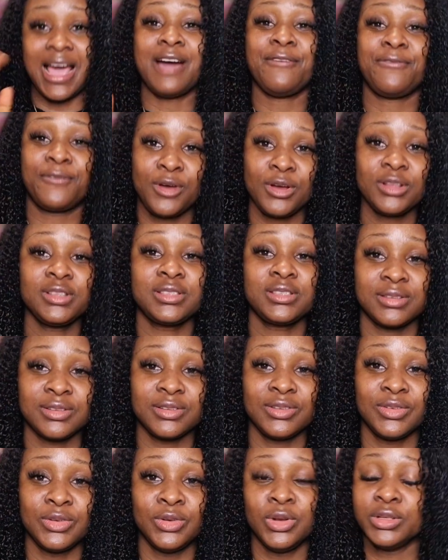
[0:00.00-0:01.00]
I've got
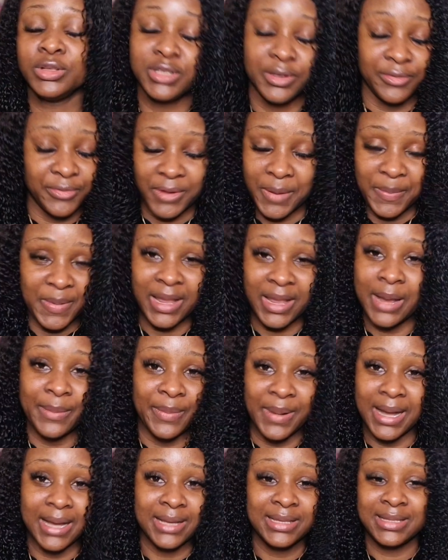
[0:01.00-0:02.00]
lots of replica
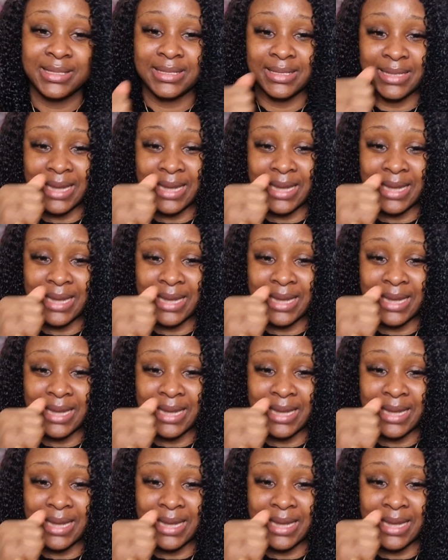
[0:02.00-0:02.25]
bags,